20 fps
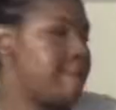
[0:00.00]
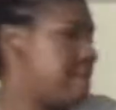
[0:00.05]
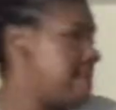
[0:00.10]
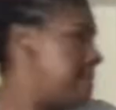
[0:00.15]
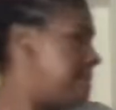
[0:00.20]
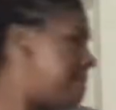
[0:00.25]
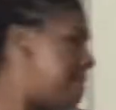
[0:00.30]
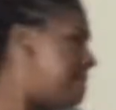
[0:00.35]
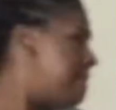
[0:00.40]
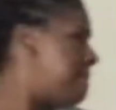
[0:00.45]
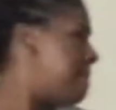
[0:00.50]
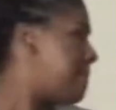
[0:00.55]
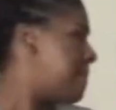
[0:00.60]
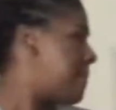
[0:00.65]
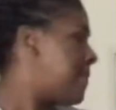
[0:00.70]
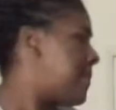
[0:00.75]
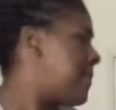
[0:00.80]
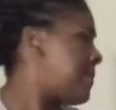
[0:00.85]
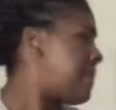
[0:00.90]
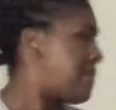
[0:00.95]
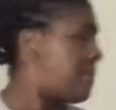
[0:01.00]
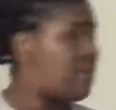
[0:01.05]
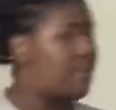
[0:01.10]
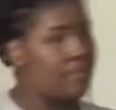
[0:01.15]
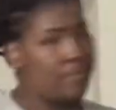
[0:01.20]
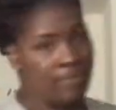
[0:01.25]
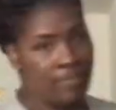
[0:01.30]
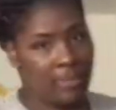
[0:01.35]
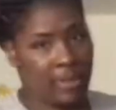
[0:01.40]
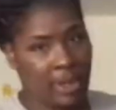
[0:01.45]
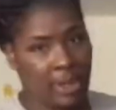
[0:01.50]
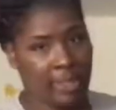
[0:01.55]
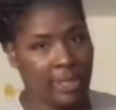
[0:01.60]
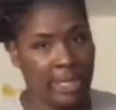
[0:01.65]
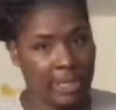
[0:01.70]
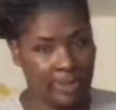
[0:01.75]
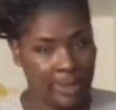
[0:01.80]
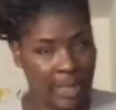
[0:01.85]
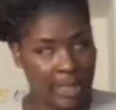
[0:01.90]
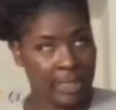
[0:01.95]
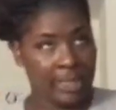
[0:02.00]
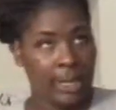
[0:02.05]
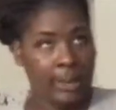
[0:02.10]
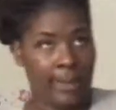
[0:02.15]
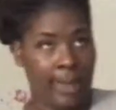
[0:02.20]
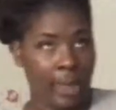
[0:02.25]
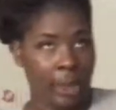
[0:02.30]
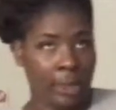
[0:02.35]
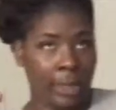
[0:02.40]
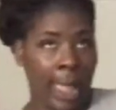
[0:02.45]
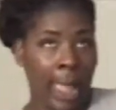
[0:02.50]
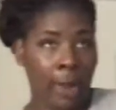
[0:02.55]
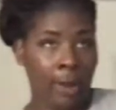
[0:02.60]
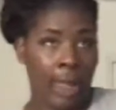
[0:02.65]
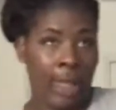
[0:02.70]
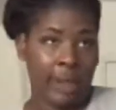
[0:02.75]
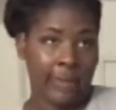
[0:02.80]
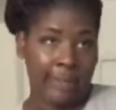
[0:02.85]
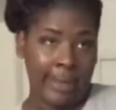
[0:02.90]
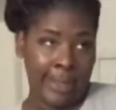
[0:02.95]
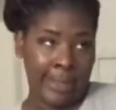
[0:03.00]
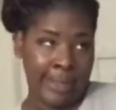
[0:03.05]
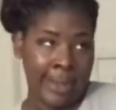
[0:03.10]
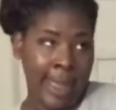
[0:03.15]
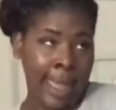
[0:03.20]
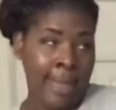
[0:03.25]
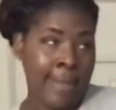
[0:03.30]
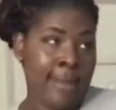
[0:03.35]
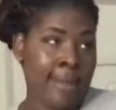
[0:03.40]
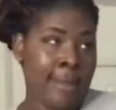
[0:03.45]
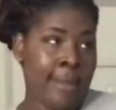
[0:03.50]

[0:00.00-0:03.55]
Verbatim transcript: Are these pants gonna make a liar out of me today?